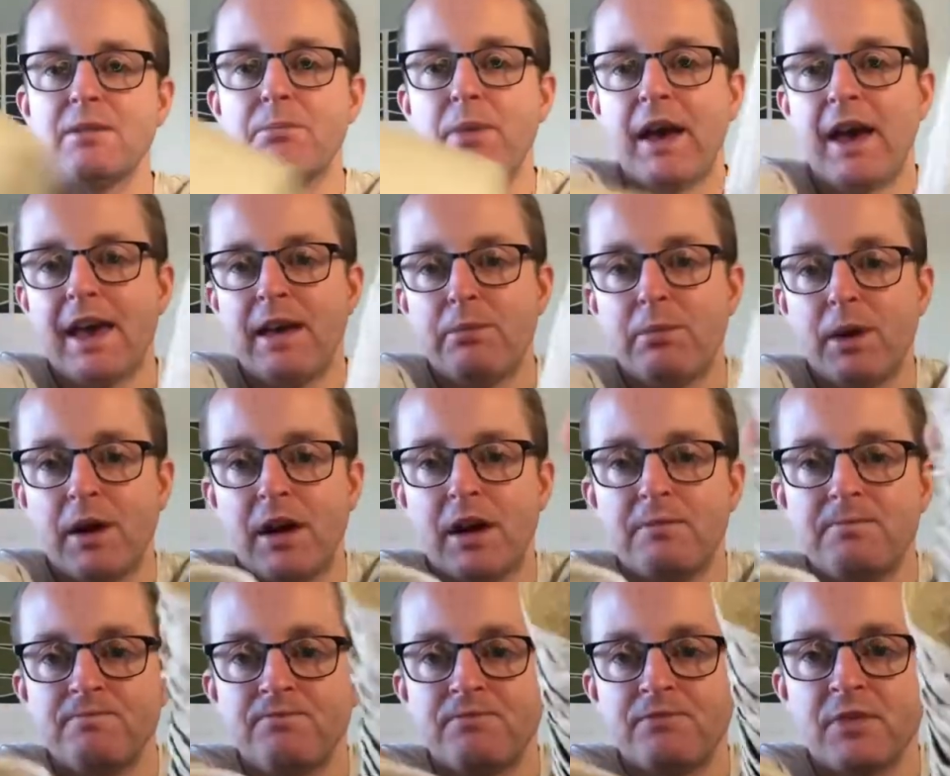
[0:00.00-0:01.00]

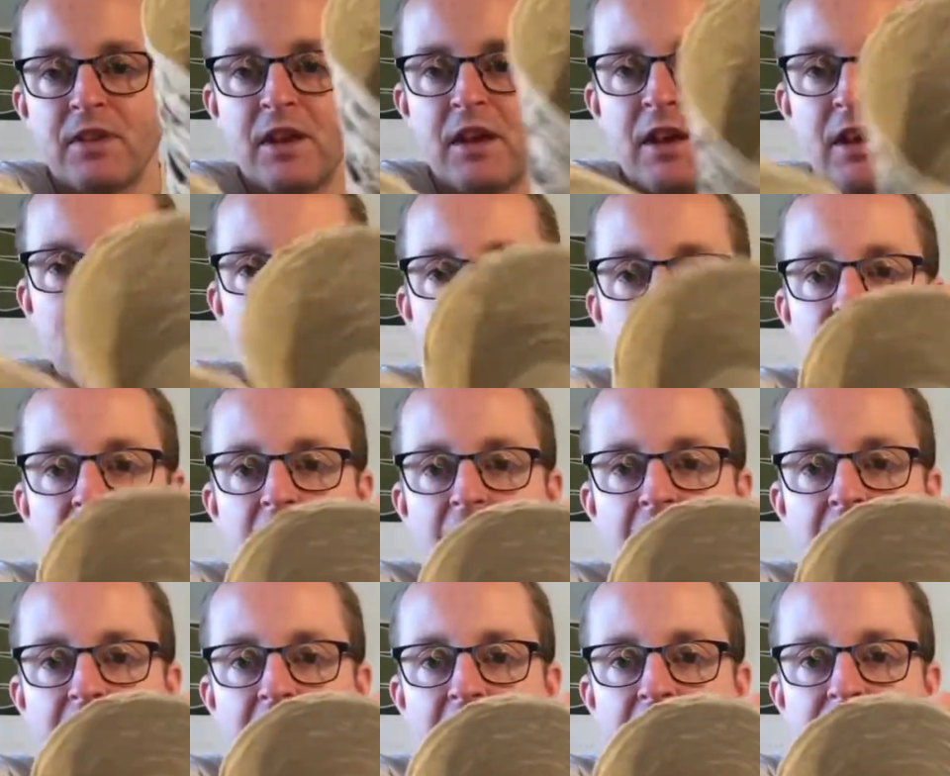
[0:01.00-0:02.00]
paper.
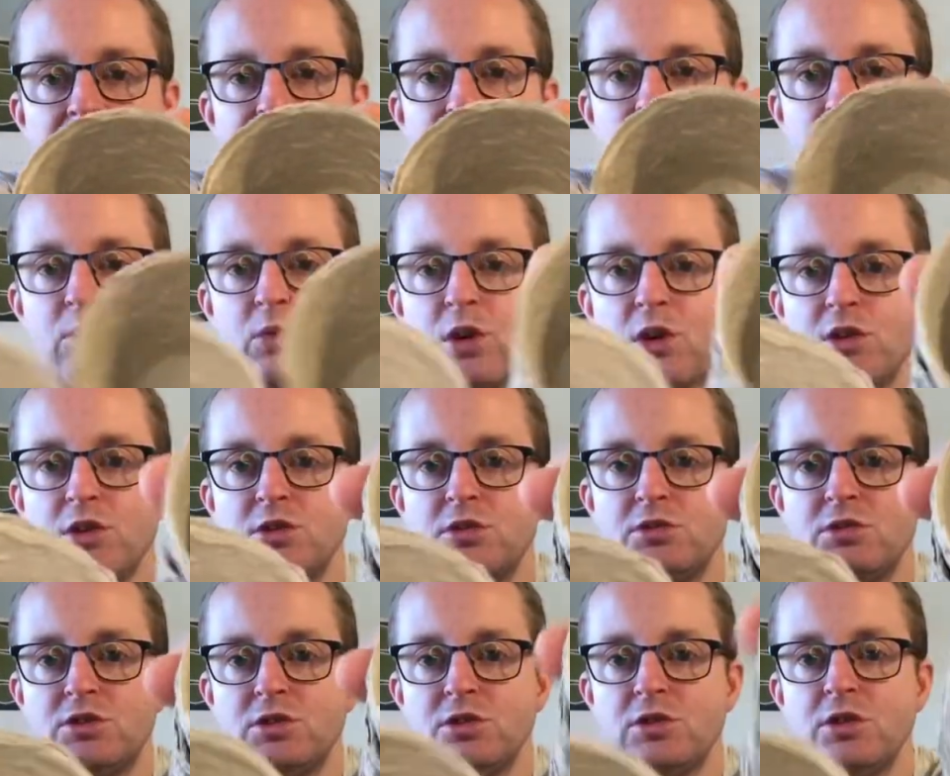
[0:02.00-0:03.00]
And what
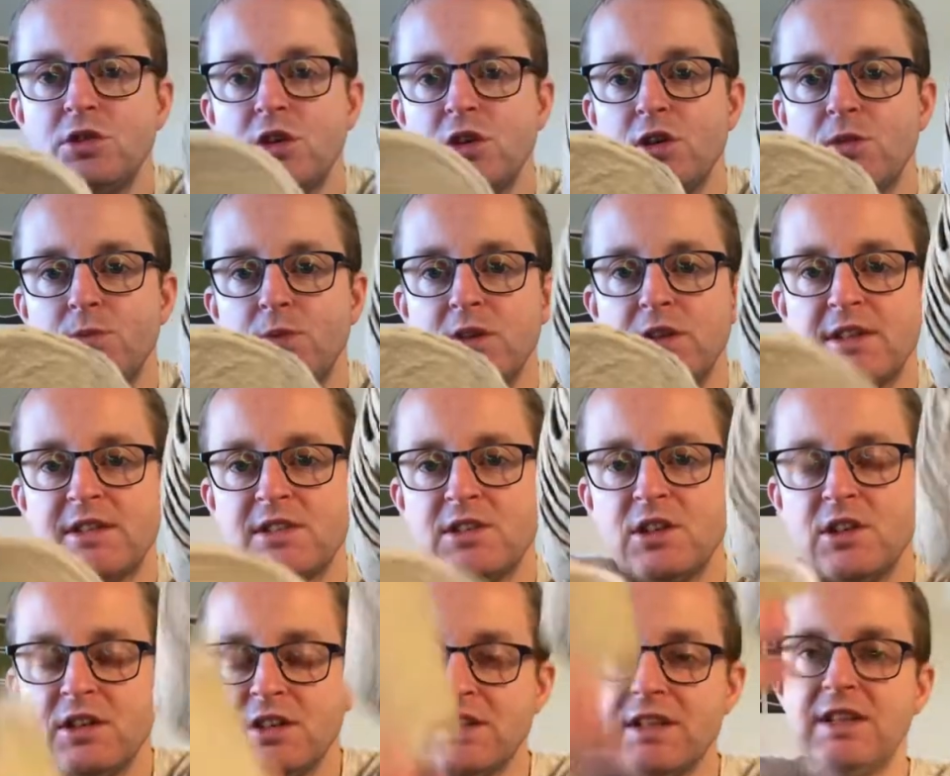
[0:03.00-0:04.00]
you do, you put the
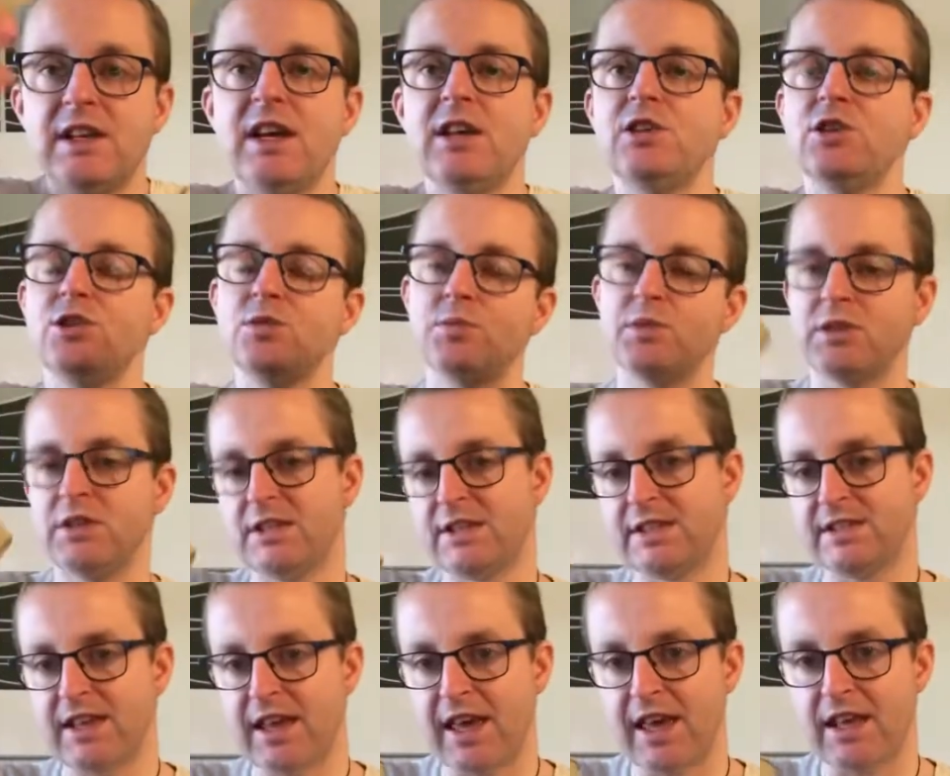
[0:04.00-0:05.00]
soil in it, you put the
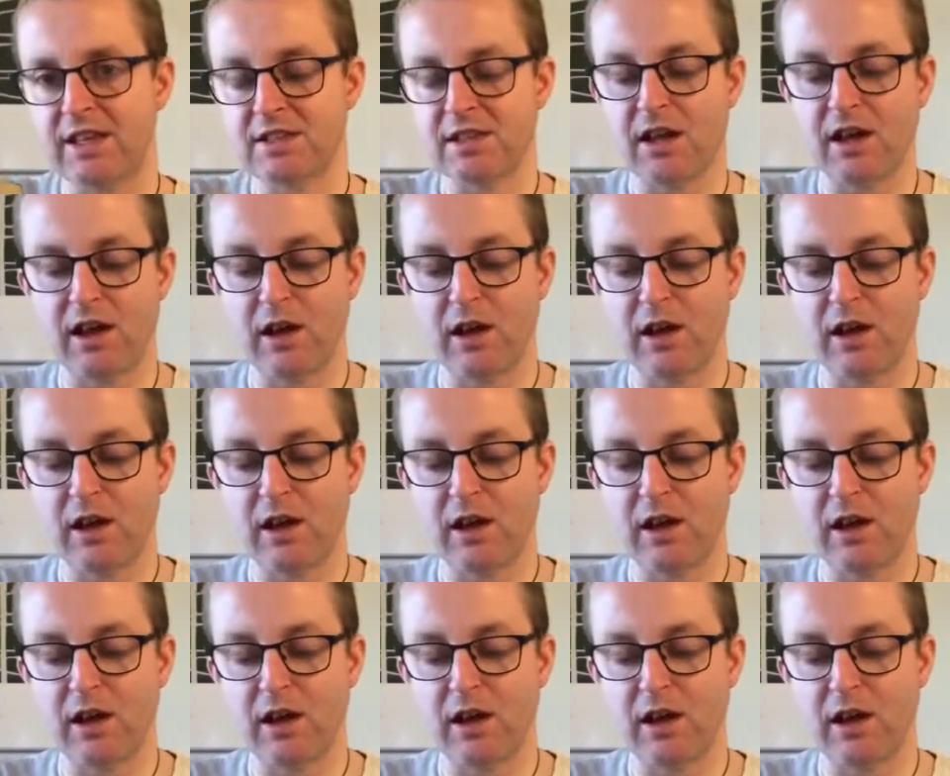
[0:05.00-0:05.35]
seeds.